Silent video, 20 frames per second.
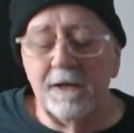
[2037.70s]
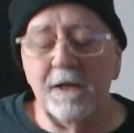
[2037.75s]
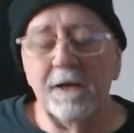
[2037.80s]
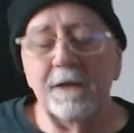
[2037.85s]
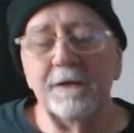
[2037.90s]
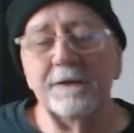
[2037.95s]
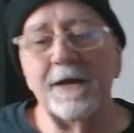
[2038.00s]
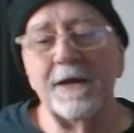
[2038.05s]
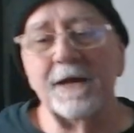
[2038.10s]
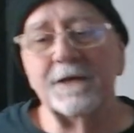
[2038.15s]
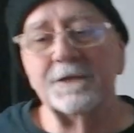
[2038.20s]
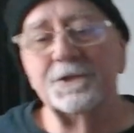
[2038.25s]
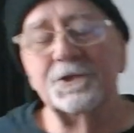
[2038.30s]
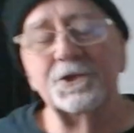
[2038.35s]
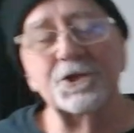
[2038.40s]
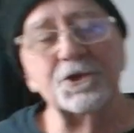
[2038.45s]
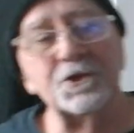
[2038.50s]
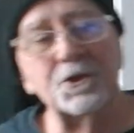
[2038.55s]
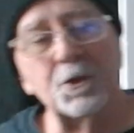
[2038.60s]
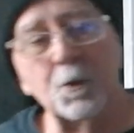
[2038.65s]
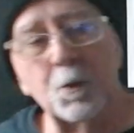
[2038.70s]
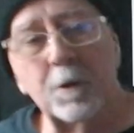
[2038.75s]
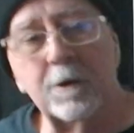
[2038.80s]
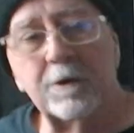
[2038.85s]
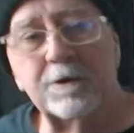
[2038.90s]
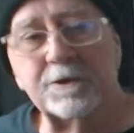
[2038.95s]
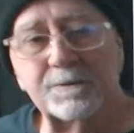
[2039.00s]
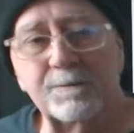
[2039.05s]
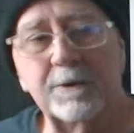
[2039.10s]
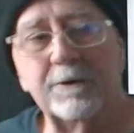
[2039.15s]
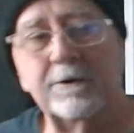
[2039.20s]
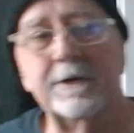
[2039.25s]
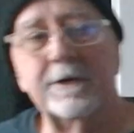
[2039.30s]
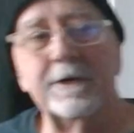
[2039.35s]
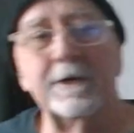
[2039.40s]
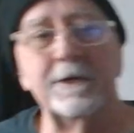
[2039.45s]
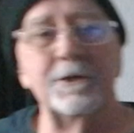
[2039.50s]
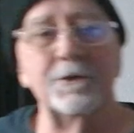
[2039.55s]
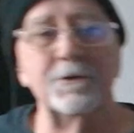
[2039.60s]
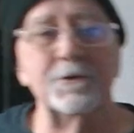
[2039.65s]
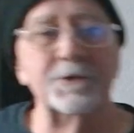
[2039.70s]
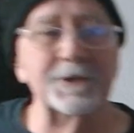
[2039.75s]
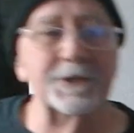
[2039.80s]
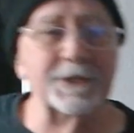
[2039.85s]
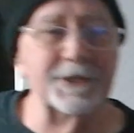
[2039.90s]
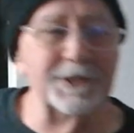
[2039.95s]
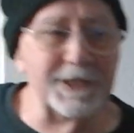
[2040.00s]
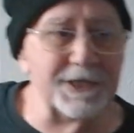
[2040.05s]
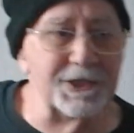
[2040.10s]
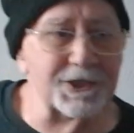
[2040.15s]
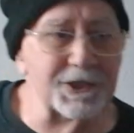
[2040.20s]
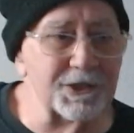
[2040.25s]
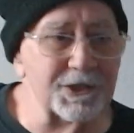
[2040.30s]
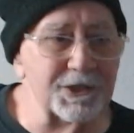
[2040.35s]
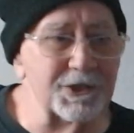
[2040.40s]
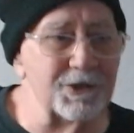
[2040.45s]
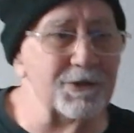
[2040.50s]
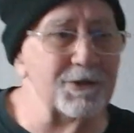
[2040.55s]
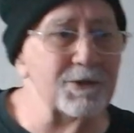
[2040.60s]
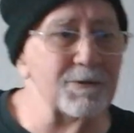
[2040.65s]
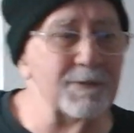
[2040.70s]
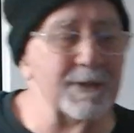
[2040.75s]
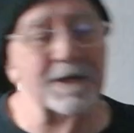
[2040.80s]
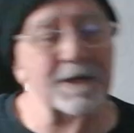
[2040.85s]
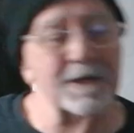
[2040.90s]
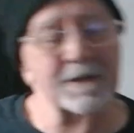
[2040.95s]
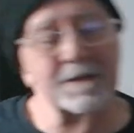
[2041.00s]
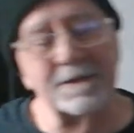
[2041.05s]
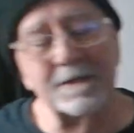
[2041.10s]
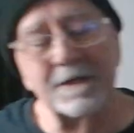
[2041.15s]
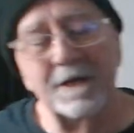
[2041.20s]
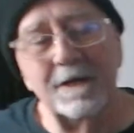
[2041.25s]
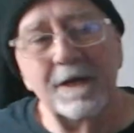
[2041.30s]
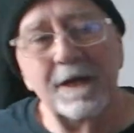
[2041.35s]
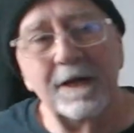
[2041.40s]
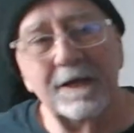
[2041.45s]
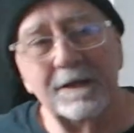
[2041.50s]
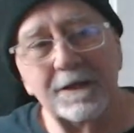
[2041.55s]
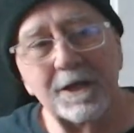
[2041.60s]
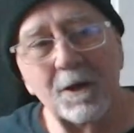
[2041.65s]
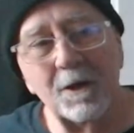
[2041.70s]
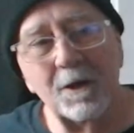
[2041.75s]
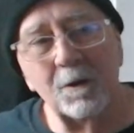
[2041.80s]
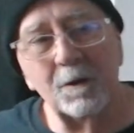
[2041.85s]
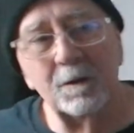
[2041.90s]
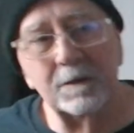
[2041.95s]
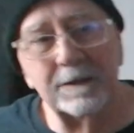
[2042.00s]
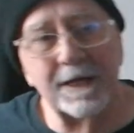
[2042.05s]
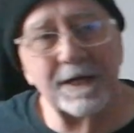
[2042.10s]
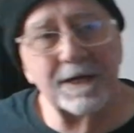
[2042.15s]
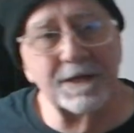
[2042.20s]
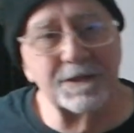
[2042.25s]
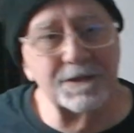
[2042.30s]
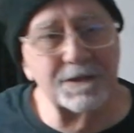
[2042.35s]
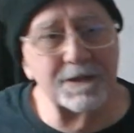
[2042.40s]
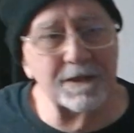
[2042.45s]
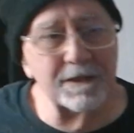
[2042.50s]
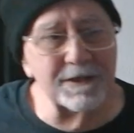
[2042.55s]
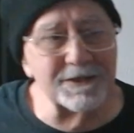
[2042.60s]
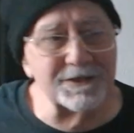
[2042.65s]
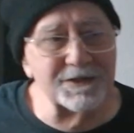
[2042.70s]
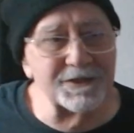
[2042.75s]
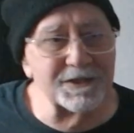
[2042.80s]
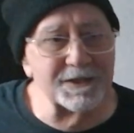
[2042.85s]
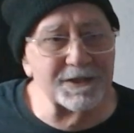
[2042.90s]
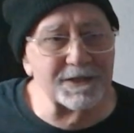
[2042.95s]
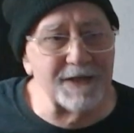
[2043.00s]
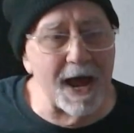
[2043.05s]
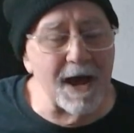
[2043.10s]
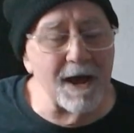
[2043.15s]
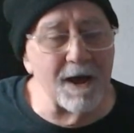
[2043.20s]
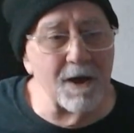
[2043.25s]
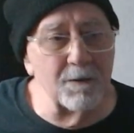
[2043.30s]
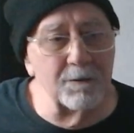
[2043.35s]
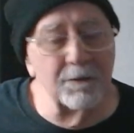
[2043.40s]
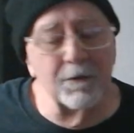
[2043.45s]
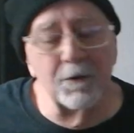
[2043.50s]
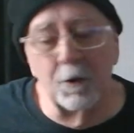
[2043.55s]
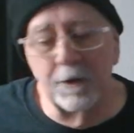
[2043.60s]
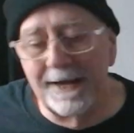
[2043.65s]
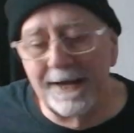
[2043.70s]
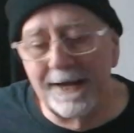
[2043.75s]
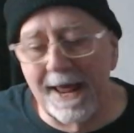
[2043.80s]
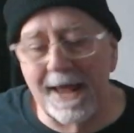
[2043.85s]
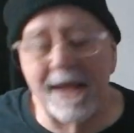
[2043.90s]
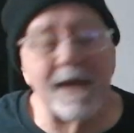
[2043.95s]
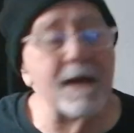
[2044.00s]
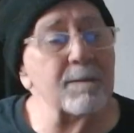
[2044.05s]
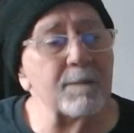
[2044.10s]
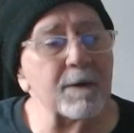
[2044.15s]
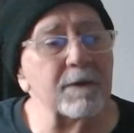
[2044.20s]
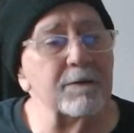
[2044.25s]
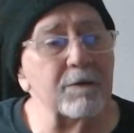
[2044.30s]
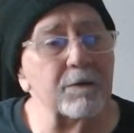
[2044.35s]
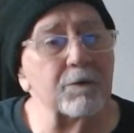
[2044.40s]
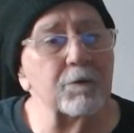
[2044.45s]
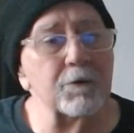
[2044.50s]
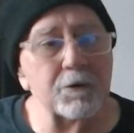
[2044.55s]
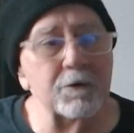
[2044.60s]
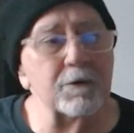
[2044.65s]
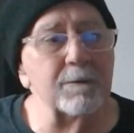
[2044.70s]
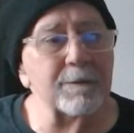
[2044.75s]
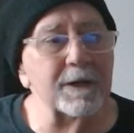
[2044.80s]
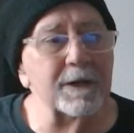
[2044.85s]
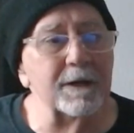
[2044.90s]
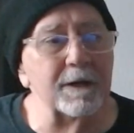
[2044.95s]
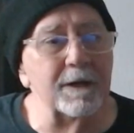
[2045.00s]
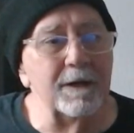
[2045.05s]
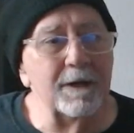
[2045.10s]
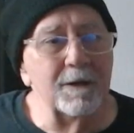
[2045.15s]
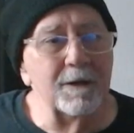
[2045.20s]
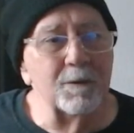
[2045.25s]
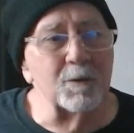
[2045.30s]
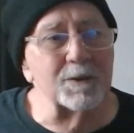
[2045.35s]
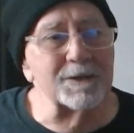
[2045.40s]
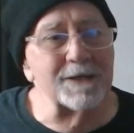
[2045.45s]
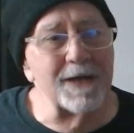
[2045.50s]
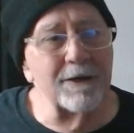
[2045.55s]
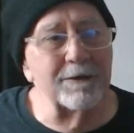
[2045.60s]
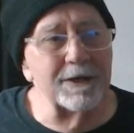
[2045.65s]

That's just the words Murray used to teach it to you, because in the old days, the sound, the name of the rudiment was how